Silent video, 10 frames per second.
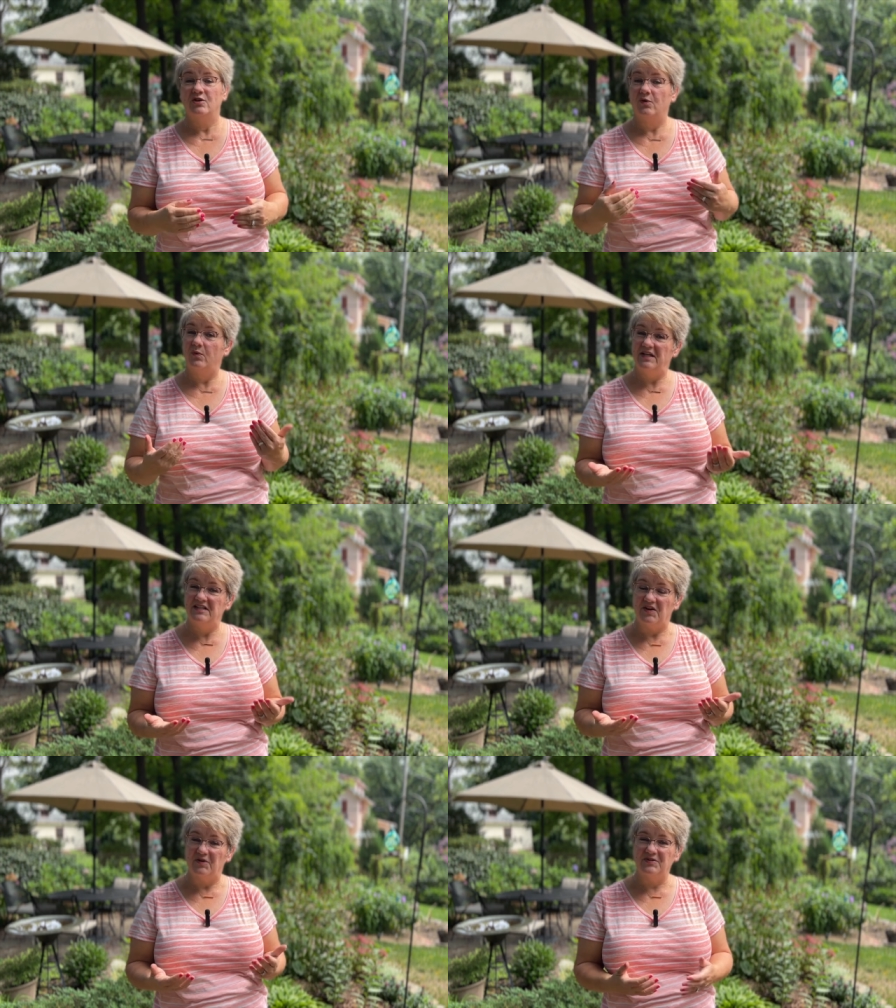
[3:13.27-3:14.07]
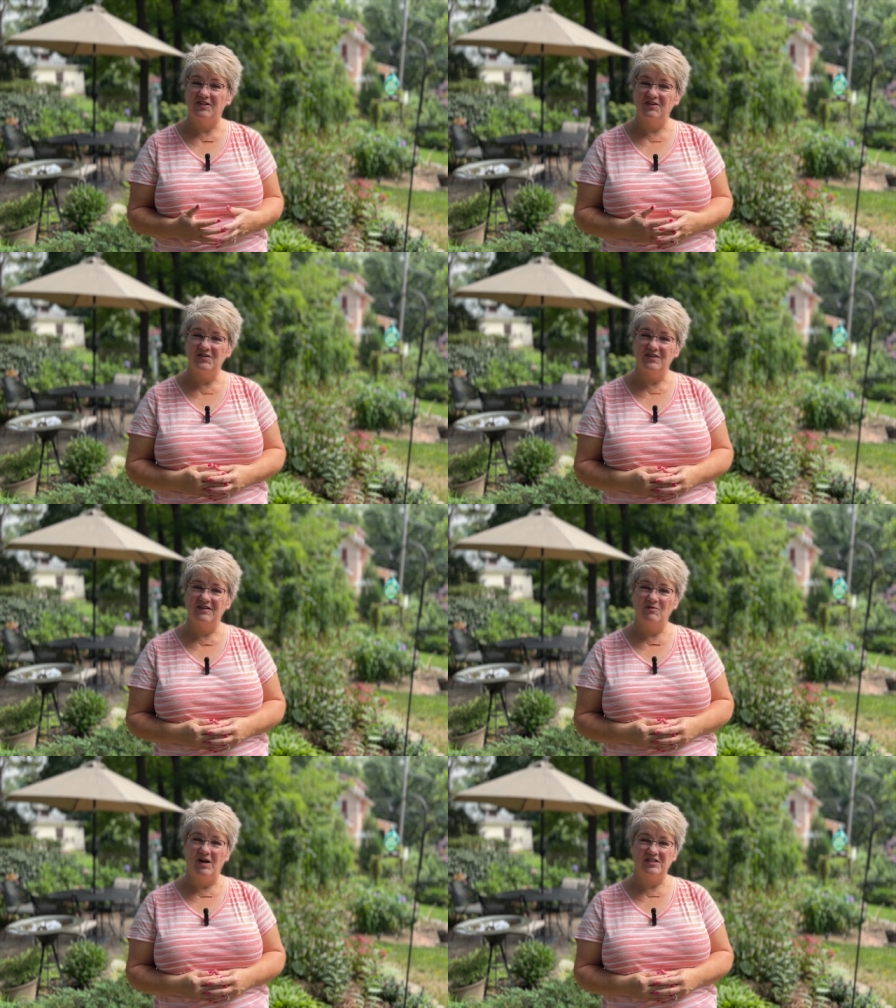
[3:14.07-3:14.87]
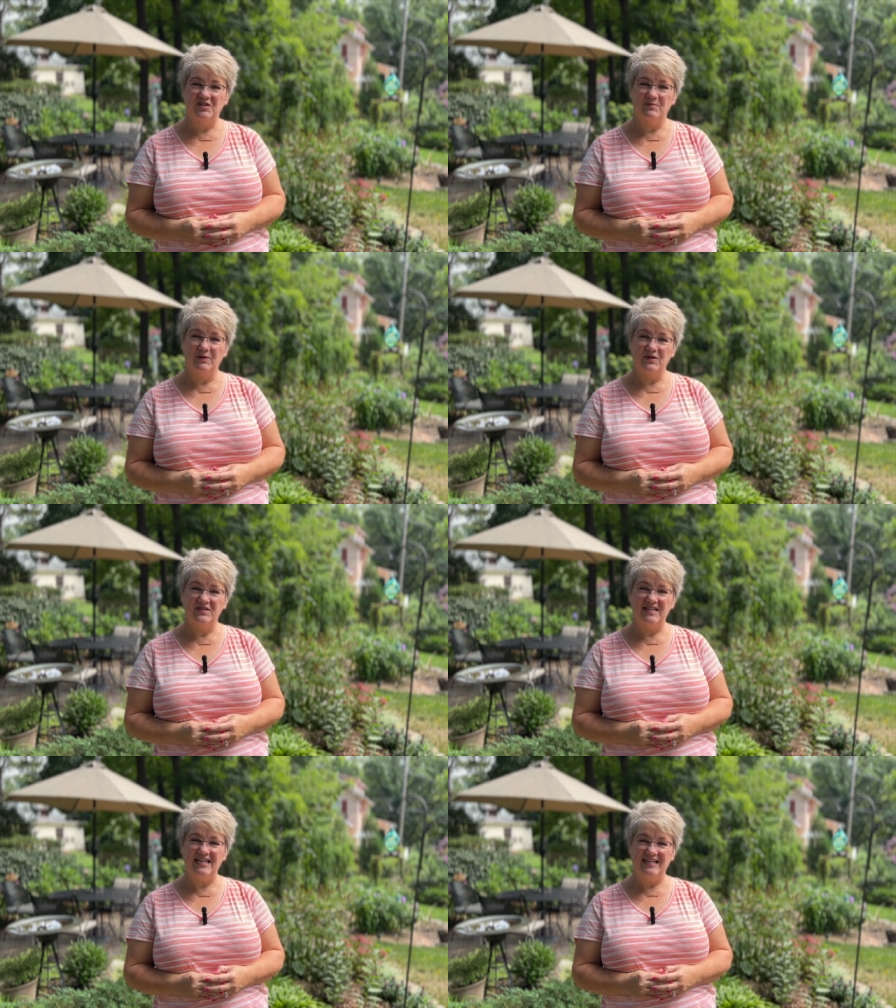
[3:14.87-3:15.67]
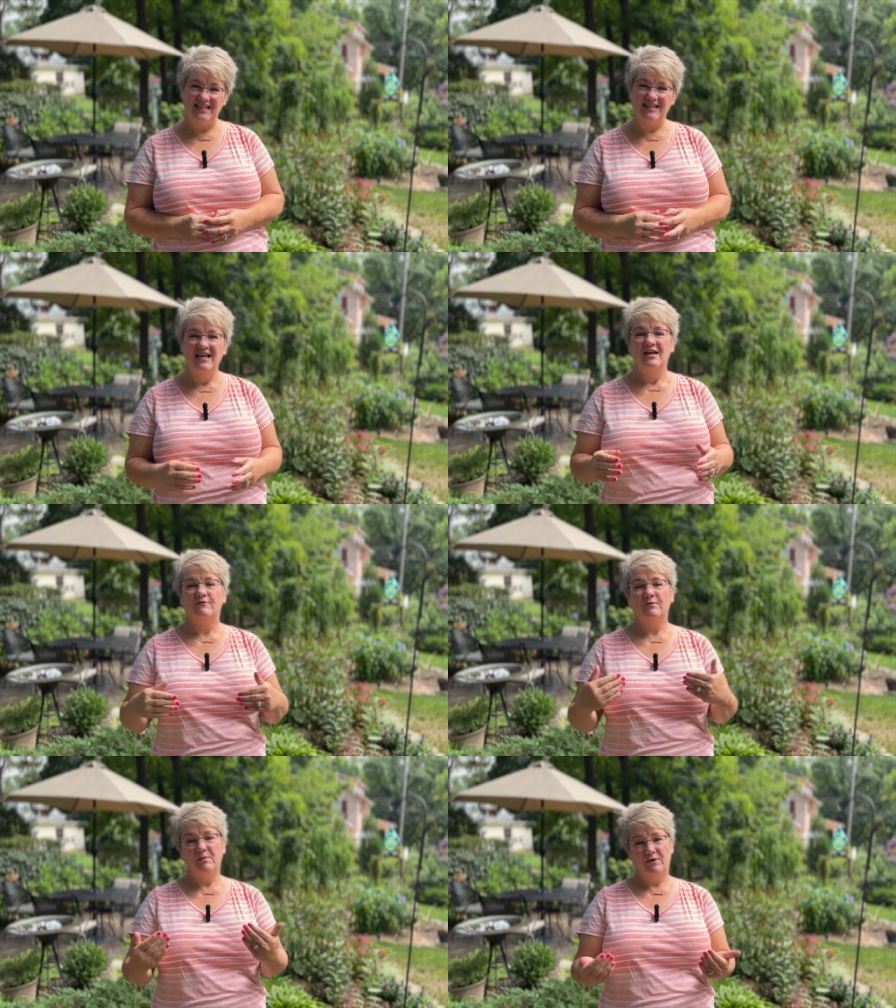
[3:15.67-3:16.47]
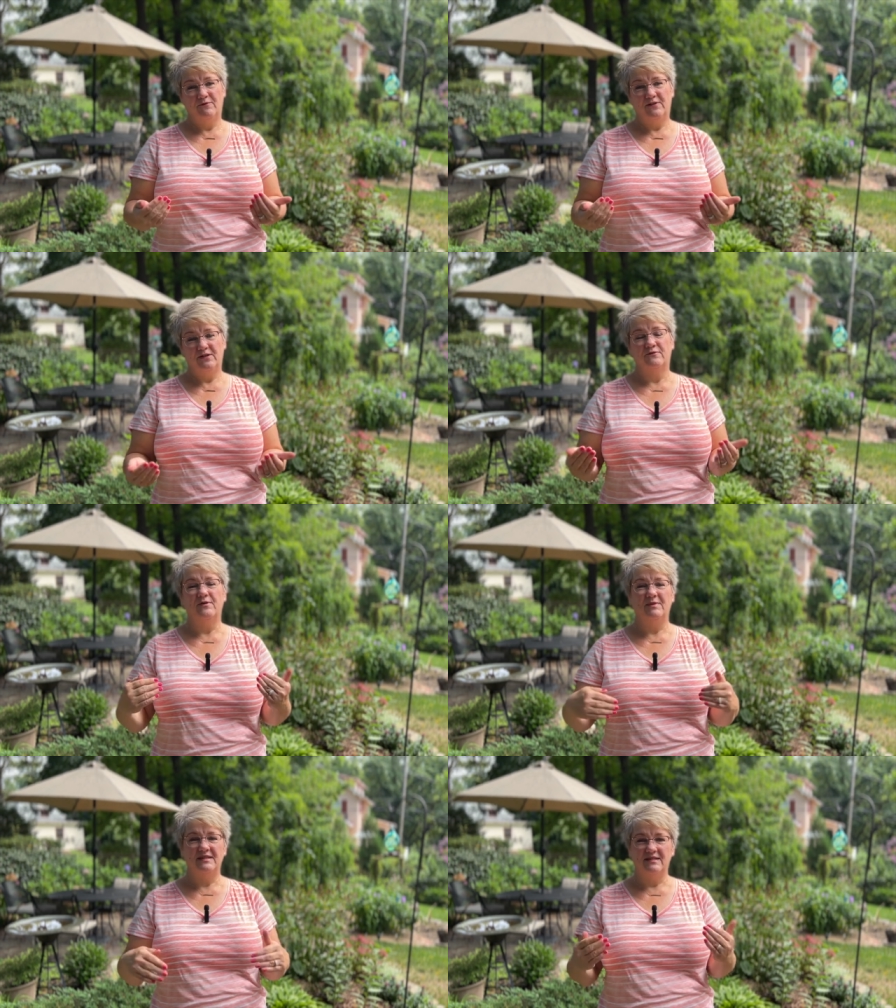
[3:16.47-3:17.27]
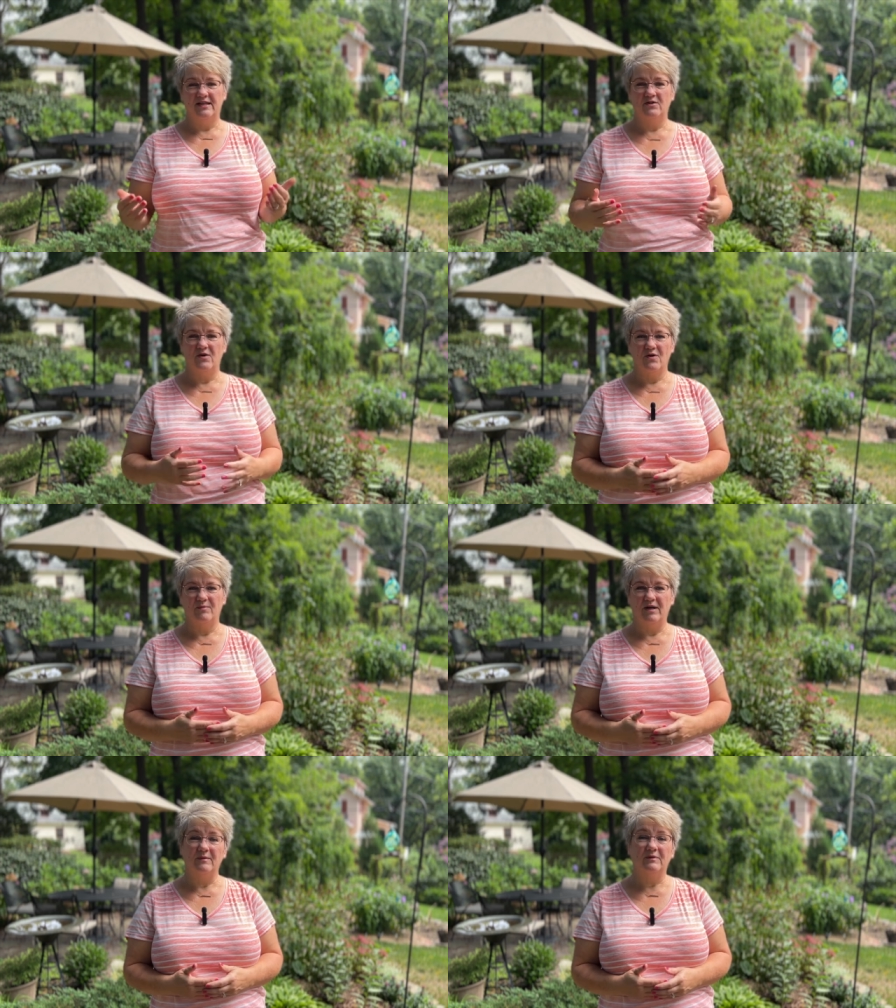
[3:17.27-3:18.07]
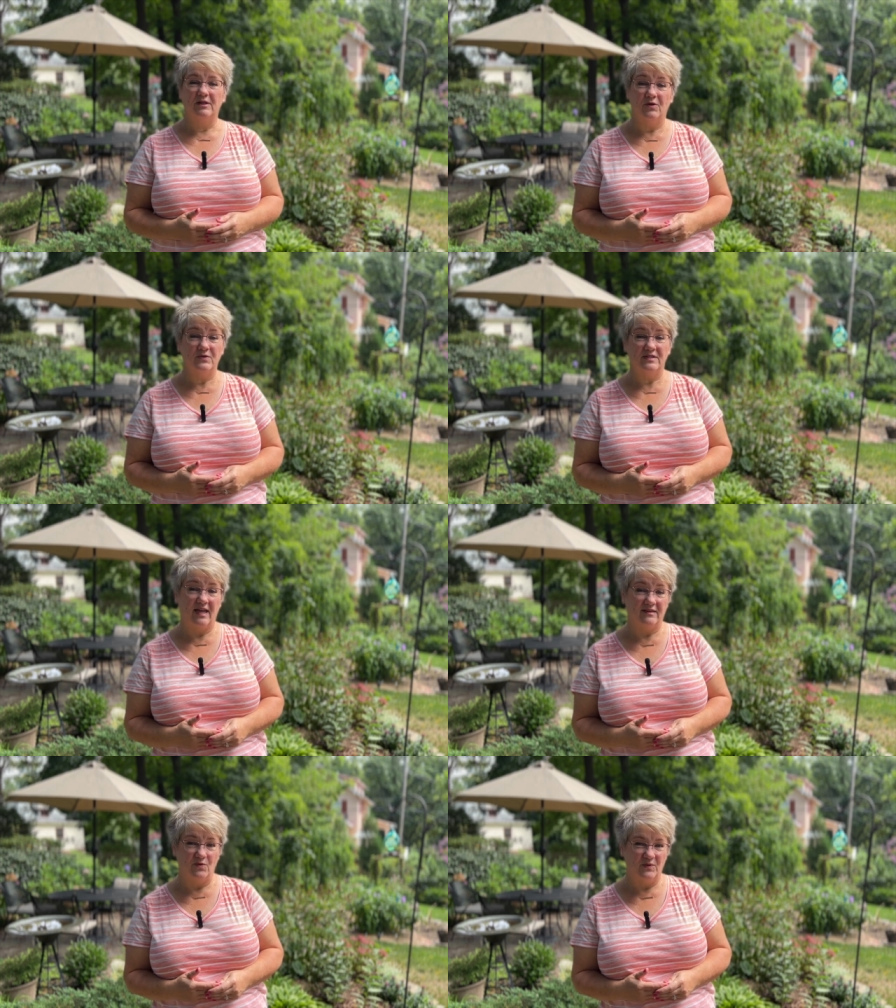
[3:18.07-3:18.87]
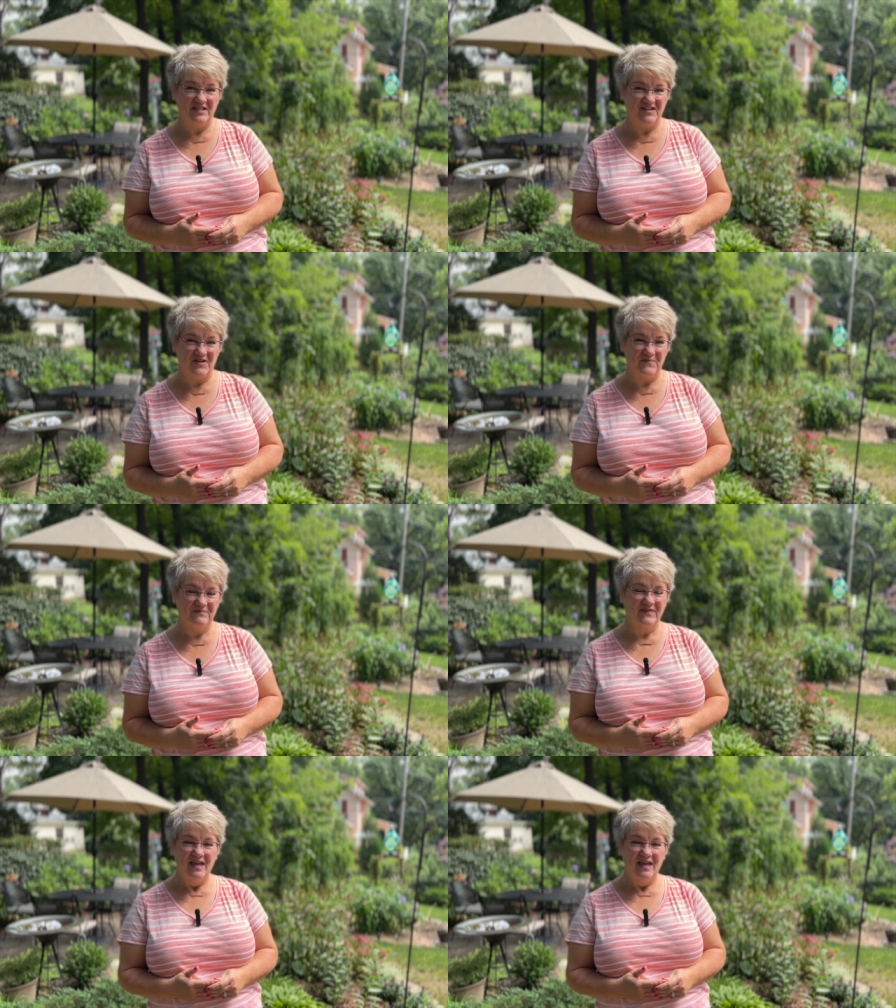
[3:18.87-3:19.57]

your window so you can watch the birds eating from the bird feeder from inside your home up close at the window.